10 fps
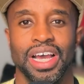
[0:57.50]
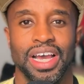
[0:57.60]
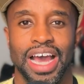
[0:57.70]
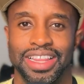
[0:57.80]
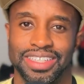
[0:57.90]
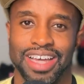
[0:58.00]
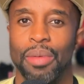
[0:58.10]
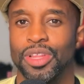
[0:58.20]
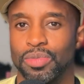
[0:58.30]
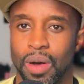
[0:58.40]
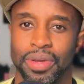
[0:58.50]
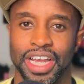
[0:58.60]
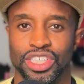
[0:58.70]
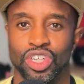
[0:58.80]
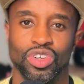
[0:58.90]
At the time of this
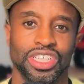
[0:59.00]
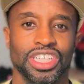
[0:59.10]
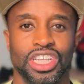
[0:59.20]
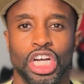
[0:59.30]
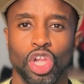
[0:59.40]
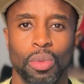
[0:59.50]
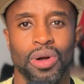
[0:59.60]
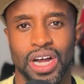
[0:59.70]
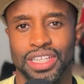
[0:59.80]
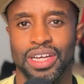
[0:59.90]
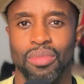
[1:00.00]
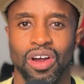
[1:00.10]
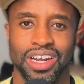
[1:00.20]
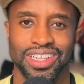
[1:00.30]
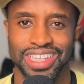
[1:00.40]
publication, Chris is the global content
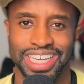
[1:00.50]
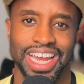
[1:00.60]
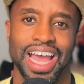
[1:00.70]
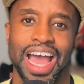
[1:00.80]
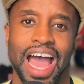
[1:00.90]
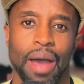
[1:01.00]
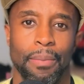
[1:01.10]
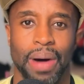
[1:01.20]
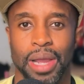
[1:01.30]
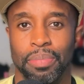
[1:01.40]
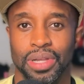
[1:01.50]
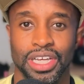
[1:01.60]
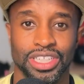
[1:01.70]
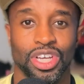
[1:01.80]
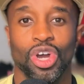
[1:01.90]
marketing lead at Byte
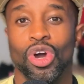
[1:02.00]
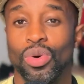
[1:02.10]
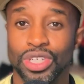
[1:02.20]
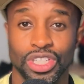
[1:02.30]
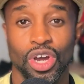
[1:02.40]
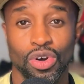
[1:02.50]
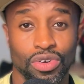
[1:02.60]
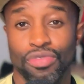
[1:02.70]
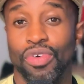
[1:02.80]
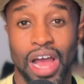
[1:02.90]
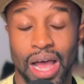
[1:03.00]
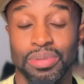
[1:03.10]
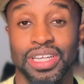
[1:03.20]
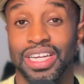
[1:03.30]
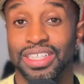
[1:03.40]
Plus, who is known for apps like